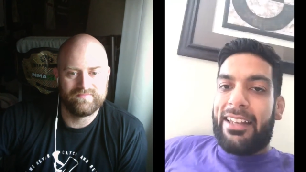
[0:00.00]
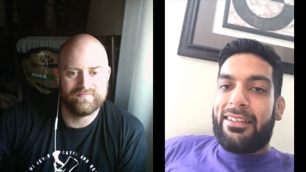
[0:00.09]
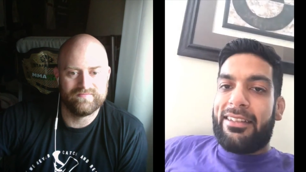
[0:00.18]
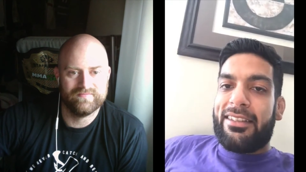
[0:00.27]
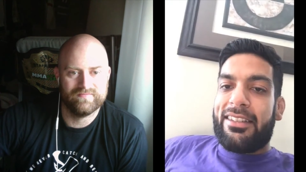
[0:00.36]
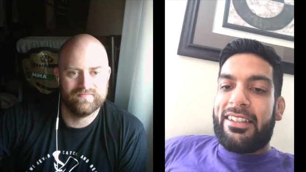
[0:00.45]
Speaker 1: to
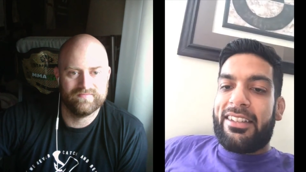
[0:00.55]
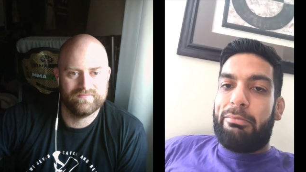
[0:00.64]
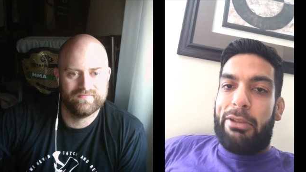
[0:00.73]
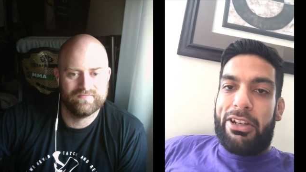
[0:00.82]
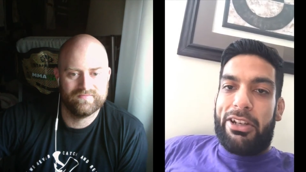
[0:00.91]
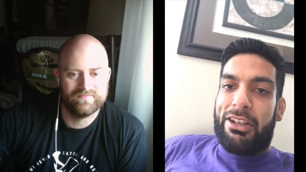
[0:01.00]
get the
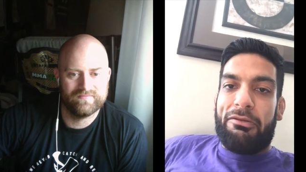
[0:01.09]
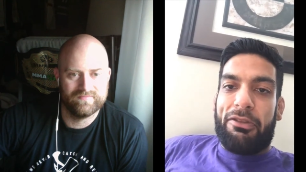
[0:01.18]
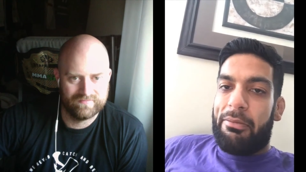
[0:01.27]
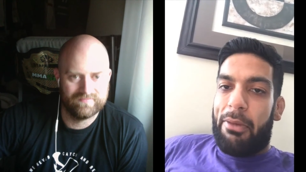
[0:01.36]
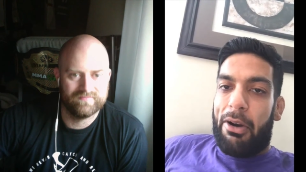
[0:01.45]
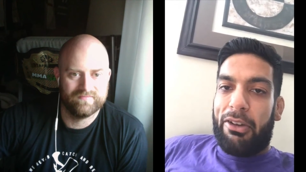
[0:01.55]
submission
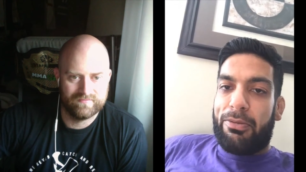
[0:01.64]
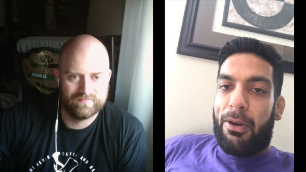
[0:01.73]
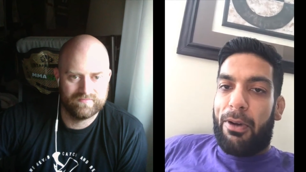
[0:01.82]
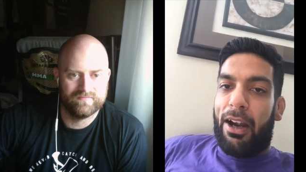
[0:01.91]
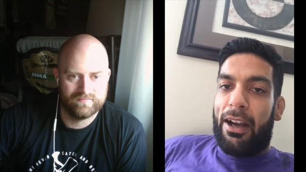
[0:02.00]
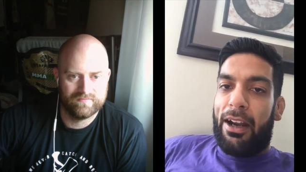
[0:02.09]
for the most
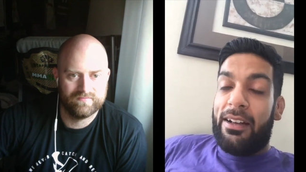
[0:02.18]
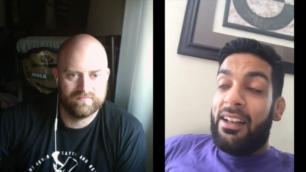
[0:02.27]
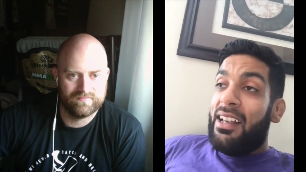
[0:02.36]
part.